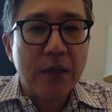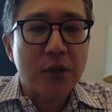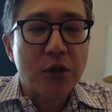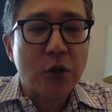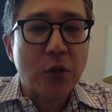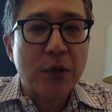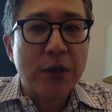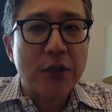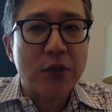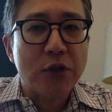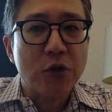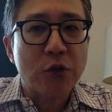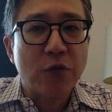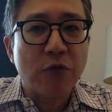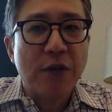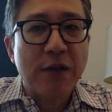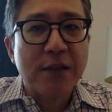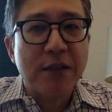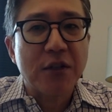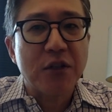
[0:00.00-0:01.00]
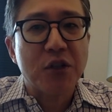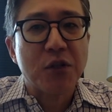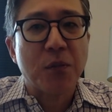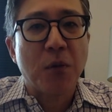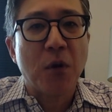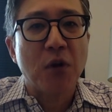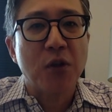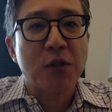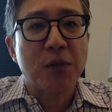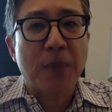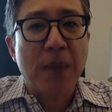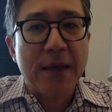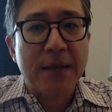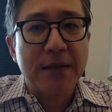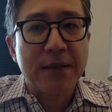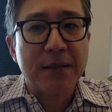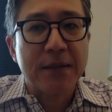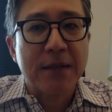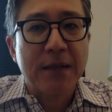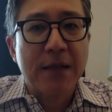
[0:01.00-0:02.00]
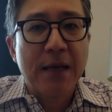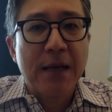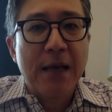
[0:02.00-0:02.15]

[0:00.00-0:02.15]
So he soon rented a small space,